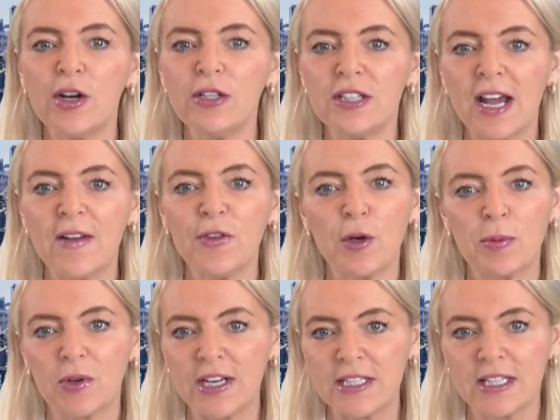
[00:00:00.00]
down the
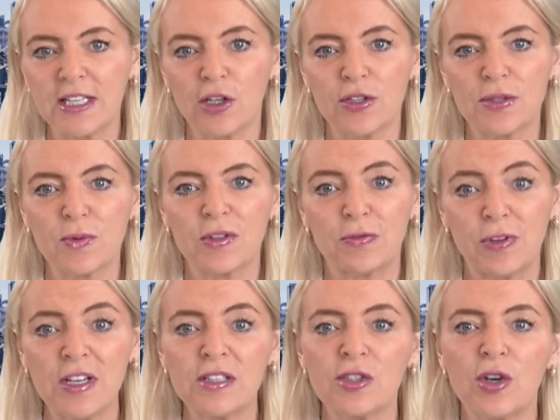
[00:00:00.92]
operating loss for the
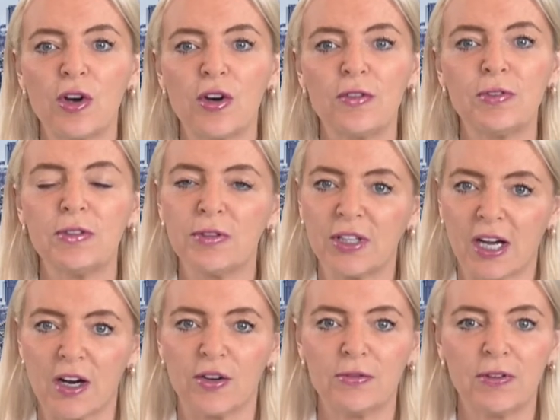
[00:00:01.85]
first half of the
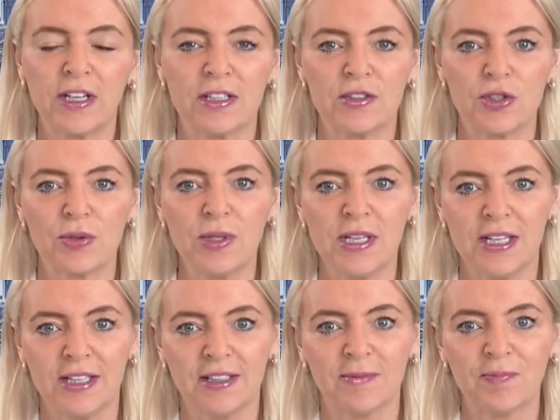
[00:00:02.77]
current financial
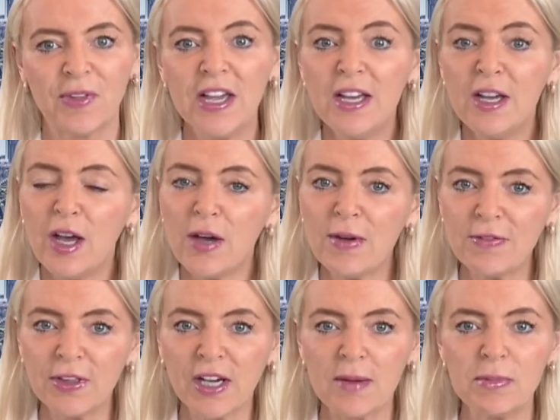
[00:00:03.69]
year. However, the
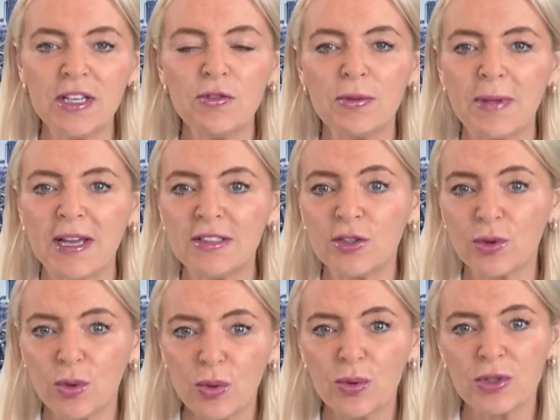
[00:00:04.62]
company remains
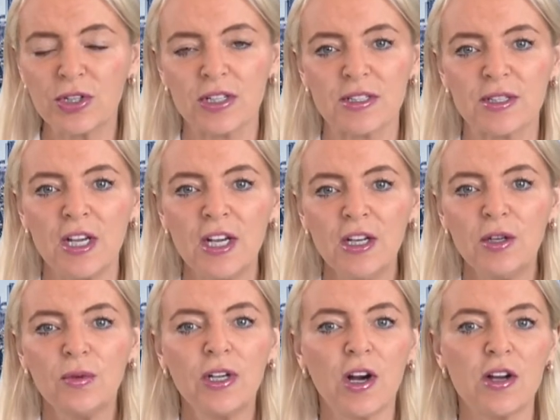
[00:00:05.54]
cautious
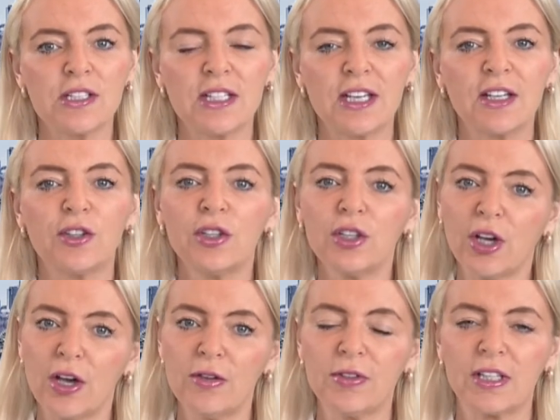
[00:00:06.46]
regarding the
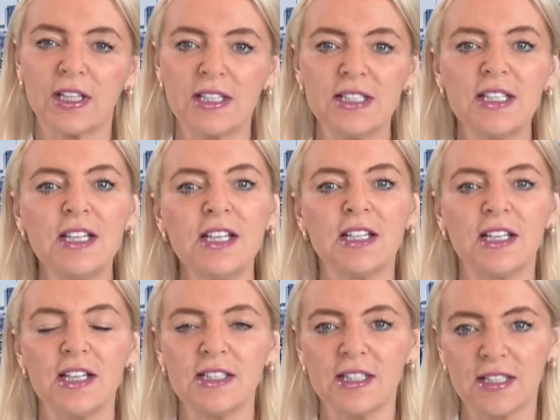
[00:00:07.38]
COVID 19
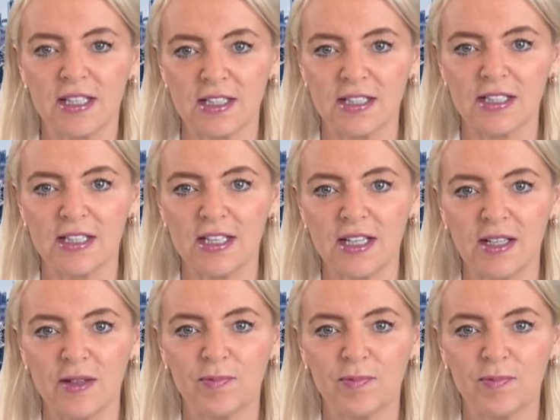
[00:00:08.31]
uncertainty.